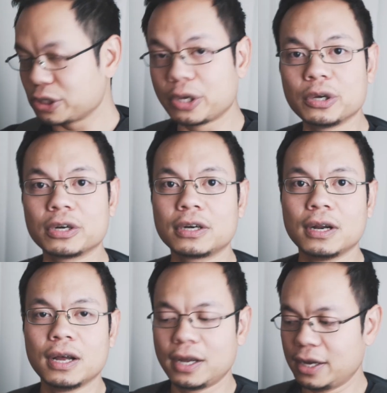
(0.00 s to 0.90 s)
secure,
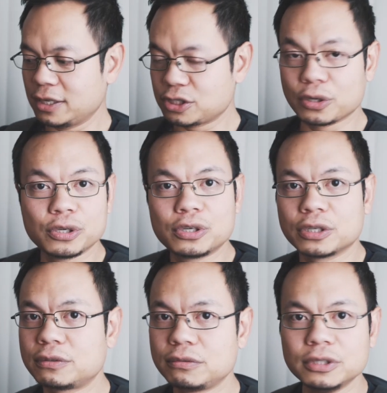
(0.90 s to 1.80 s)
and so you
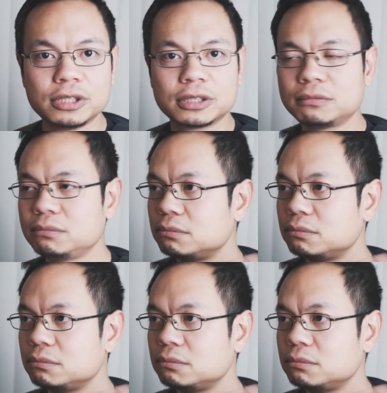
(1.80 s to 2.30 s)
could